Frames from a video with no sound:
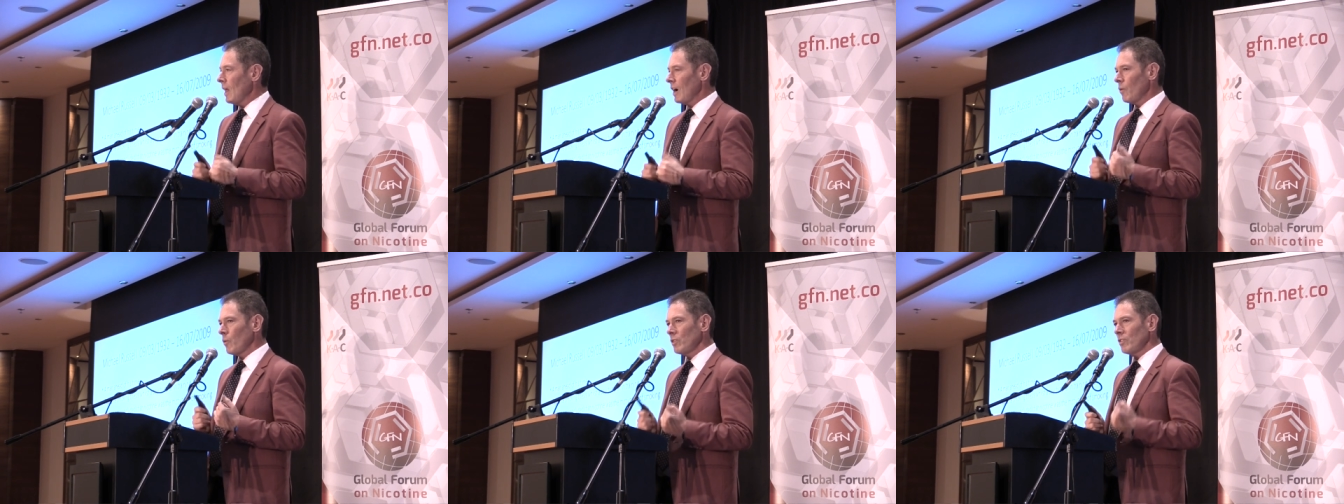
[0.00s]

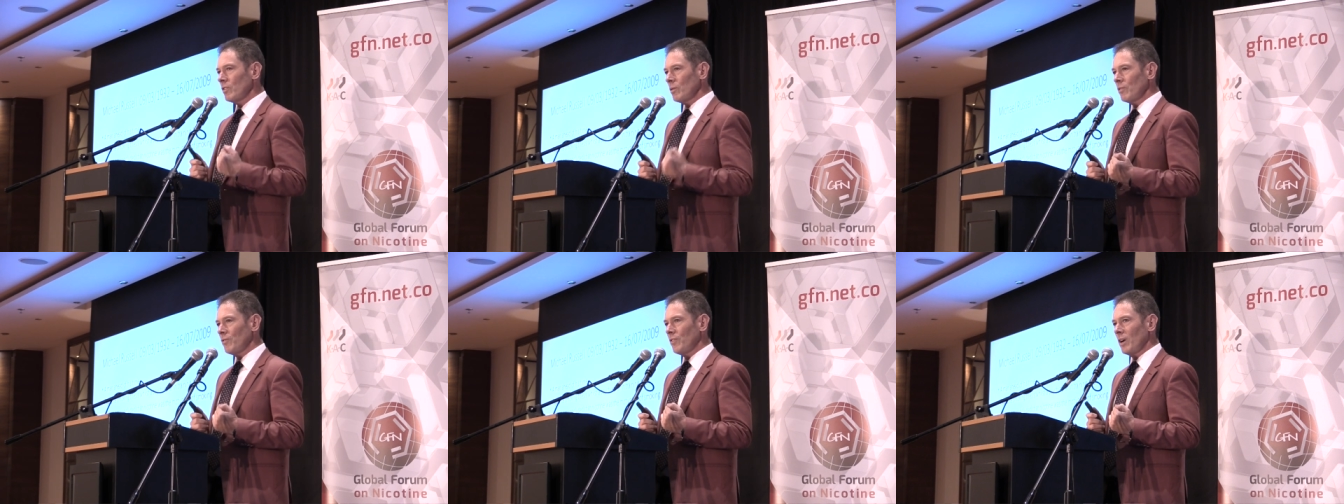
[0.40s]
uh, we
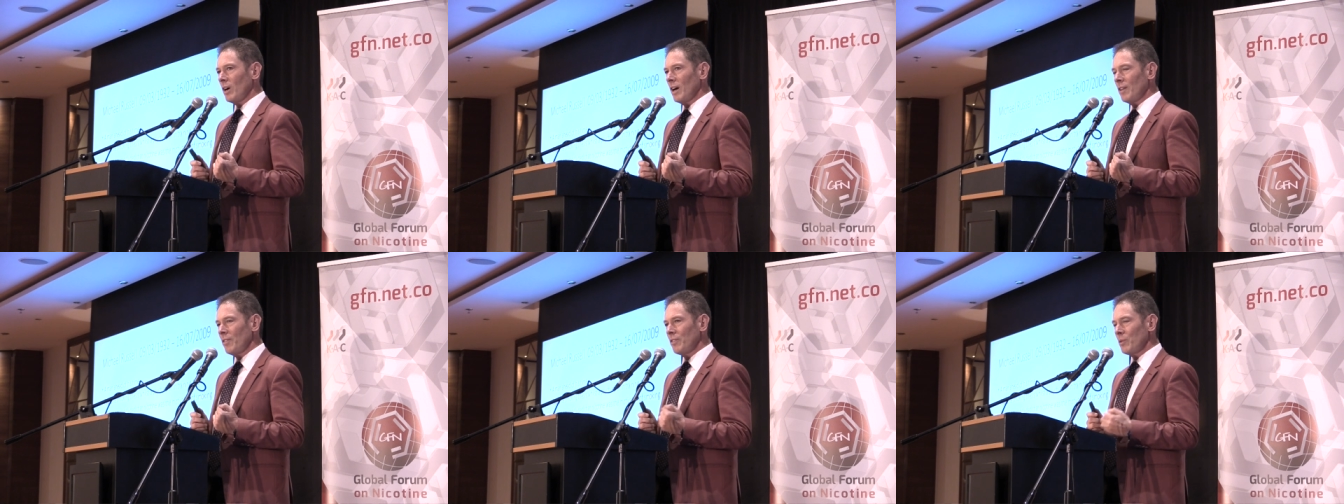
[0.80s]
still
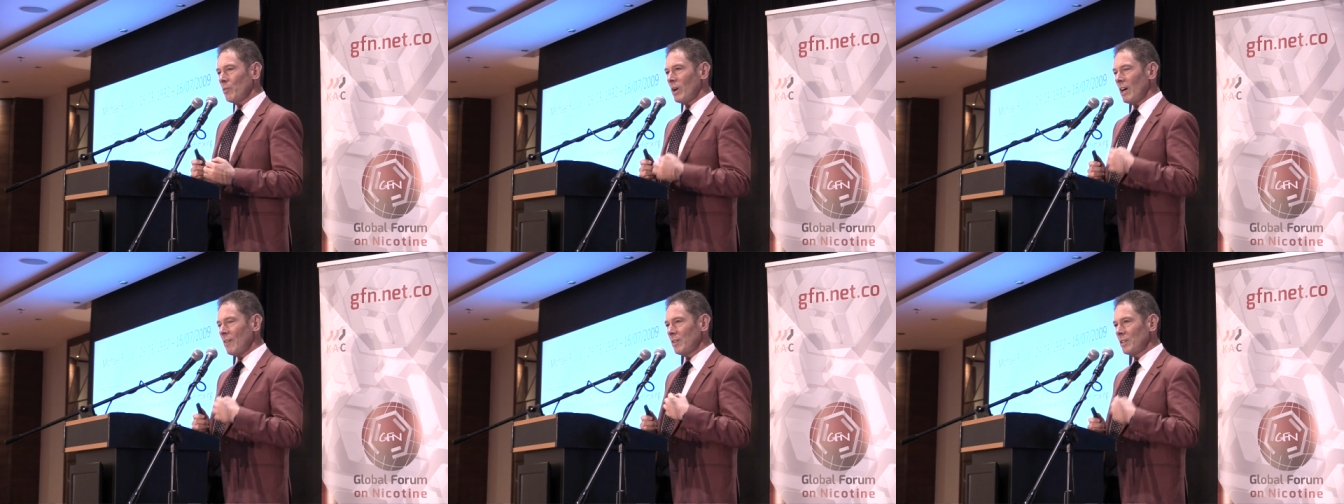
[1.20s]
find that
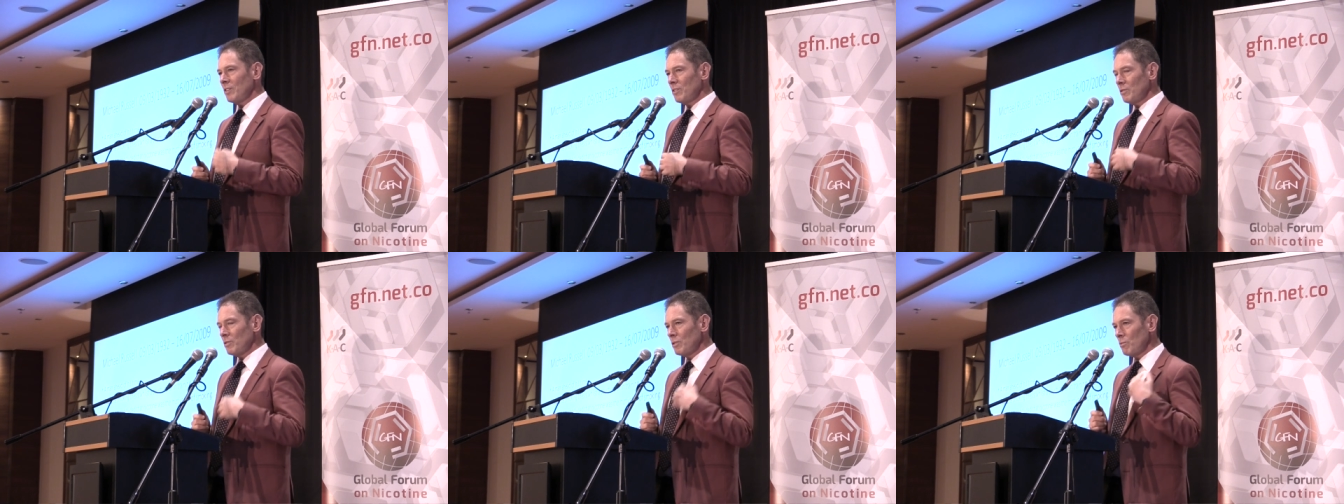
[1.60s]
we're having
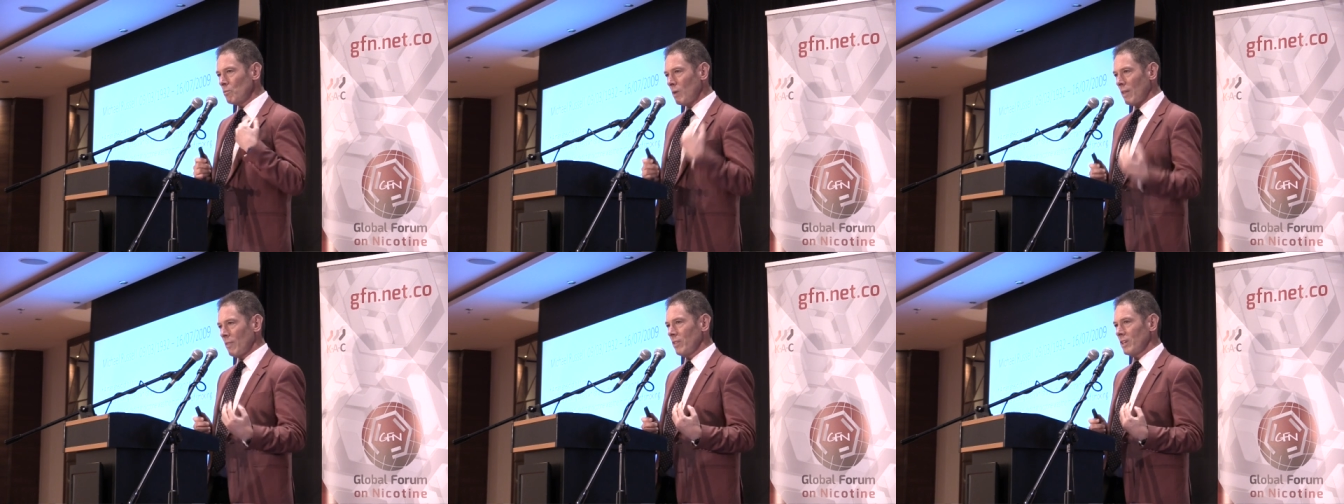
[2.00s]
to, to
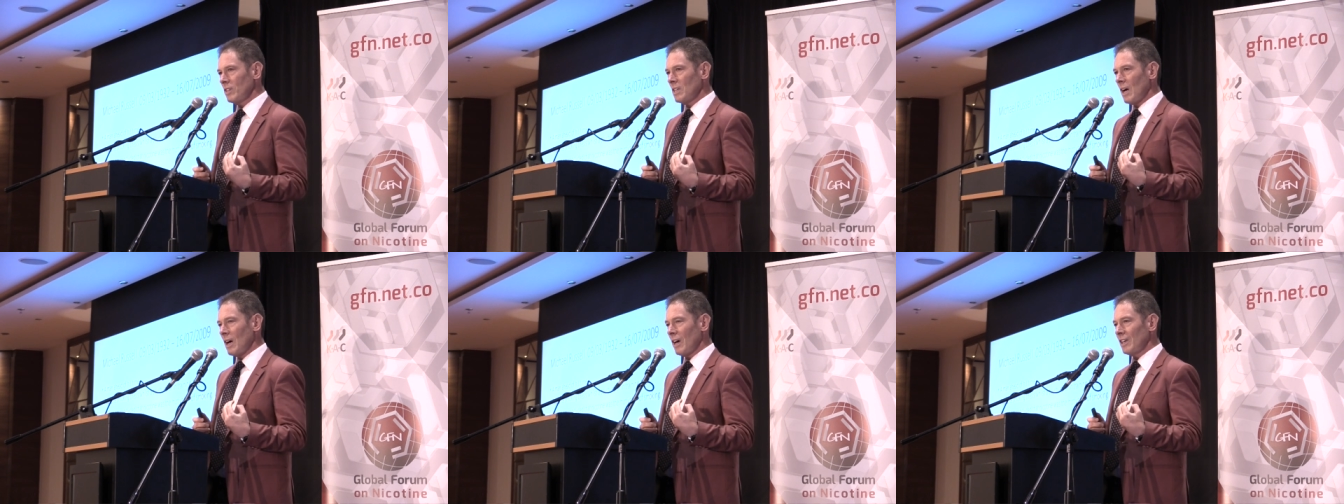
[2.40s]
run
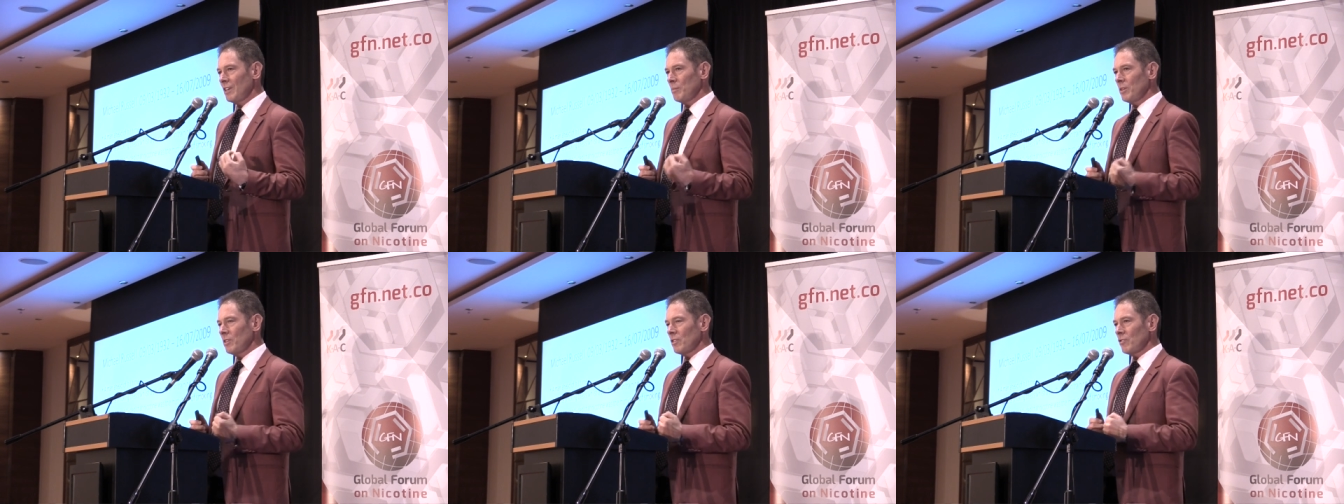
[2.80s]
these
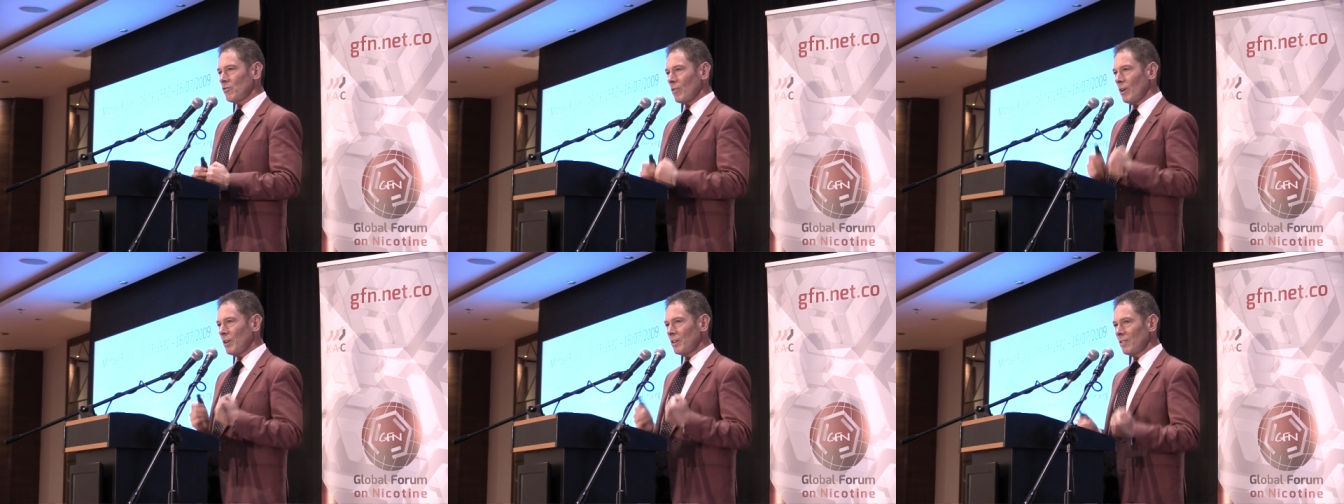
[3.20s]
arguments and
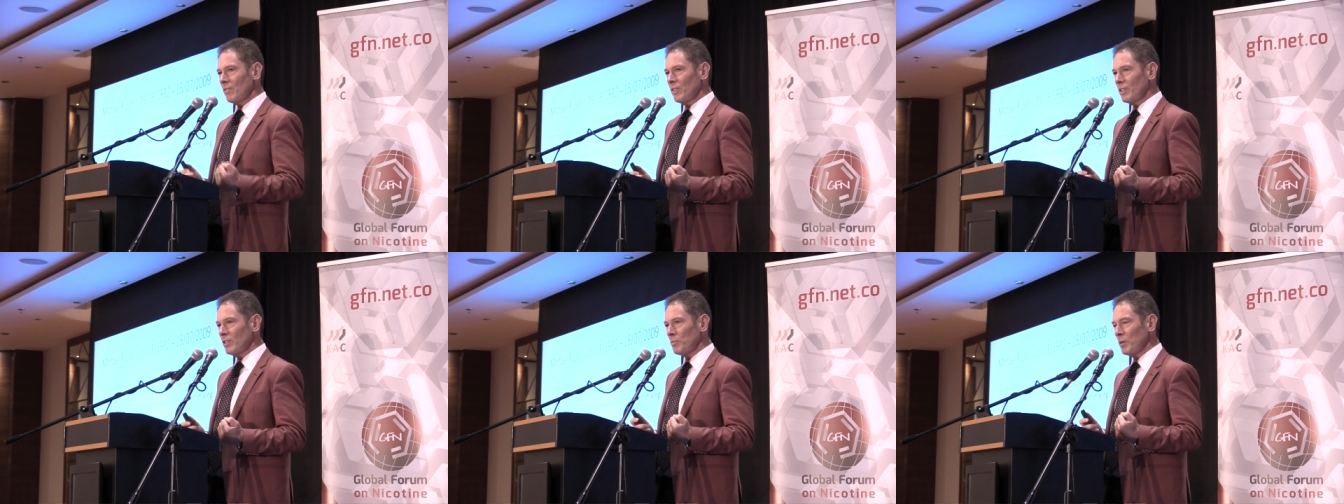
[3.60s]
try and
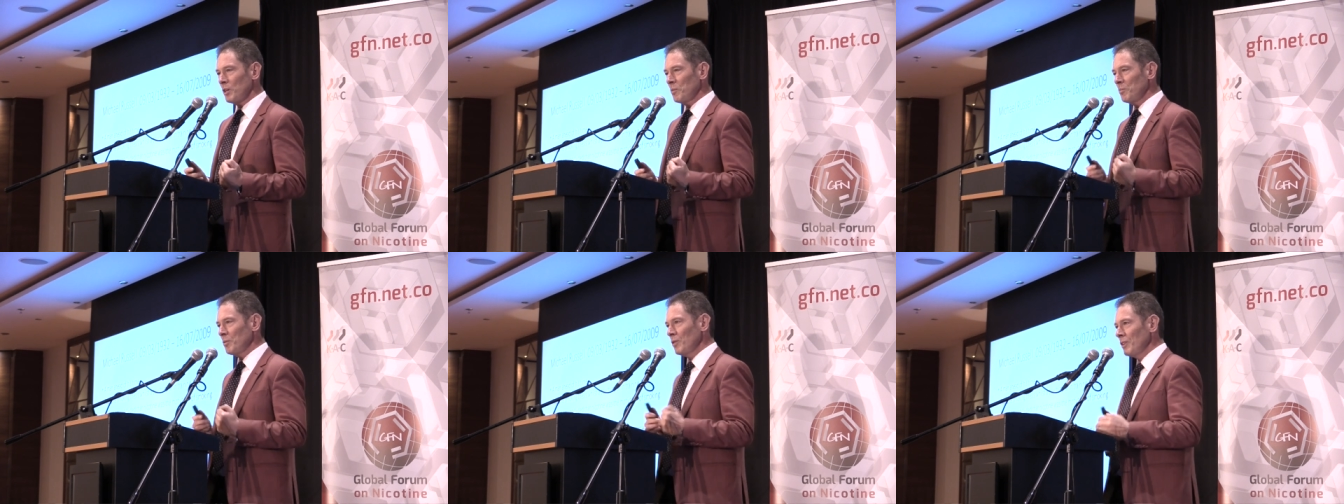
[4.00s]
convince
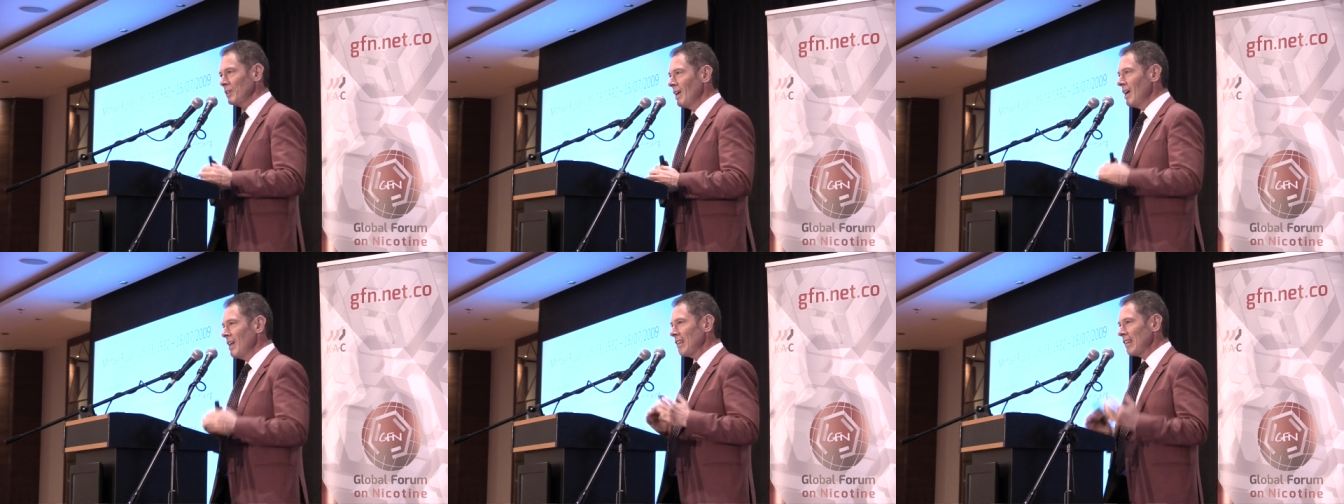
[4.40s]
people that
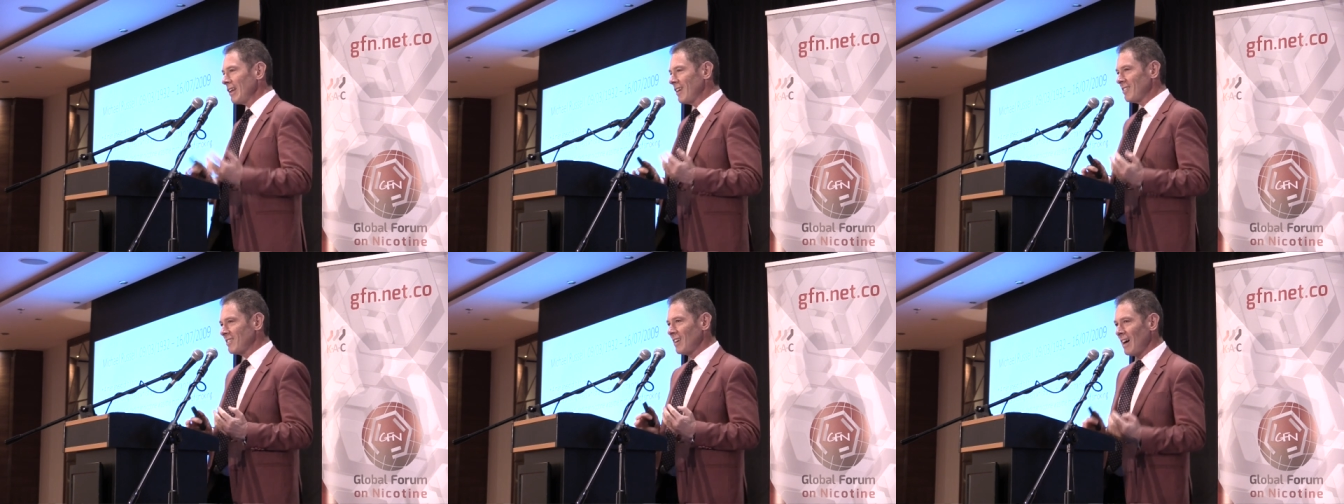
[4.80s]

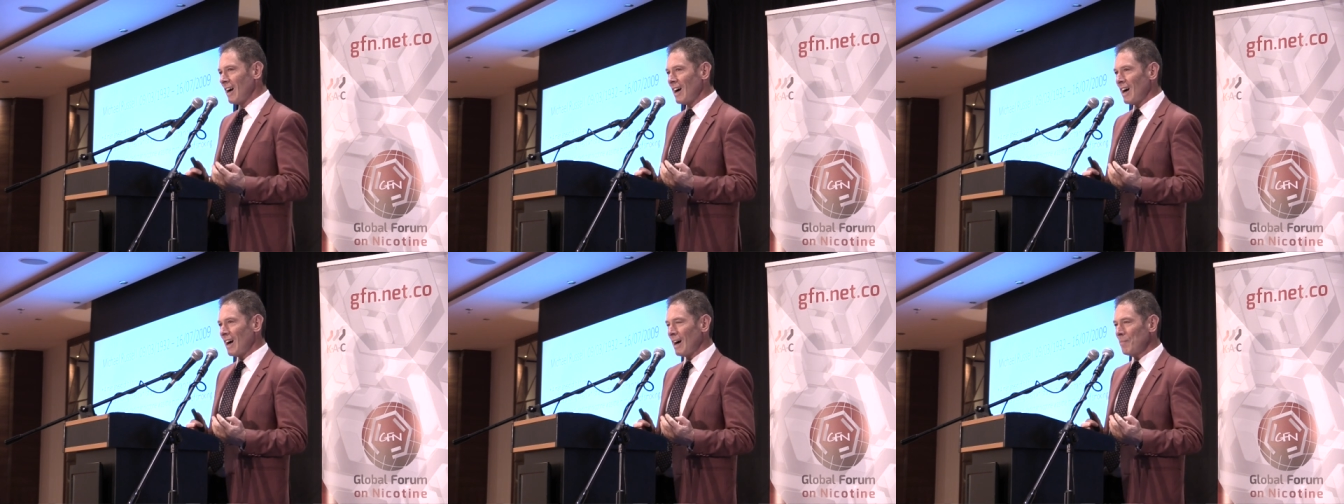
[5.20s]
less
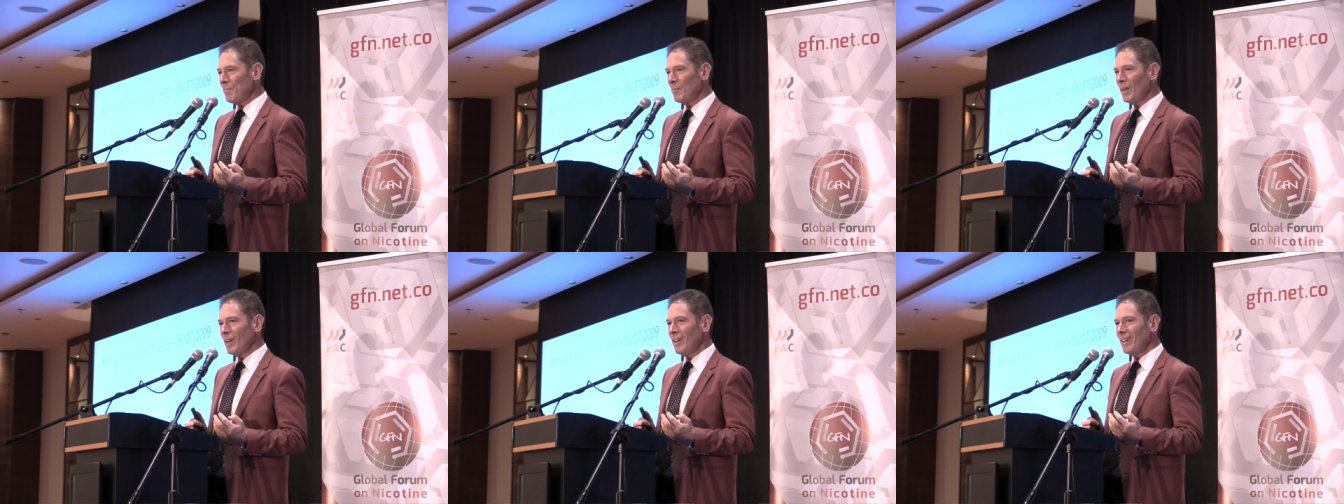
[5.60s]

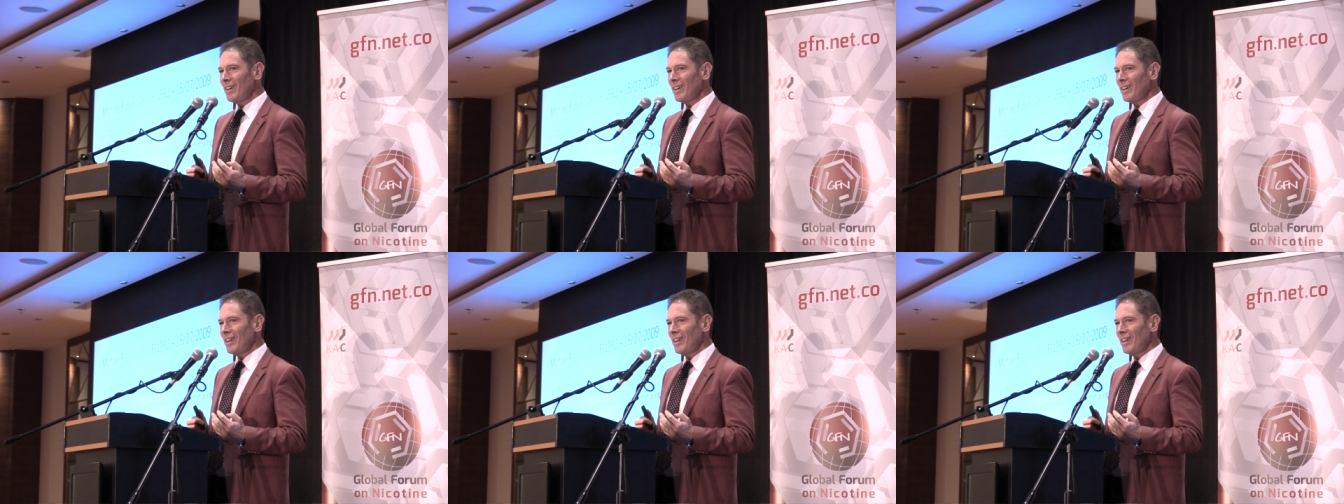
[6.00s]
harm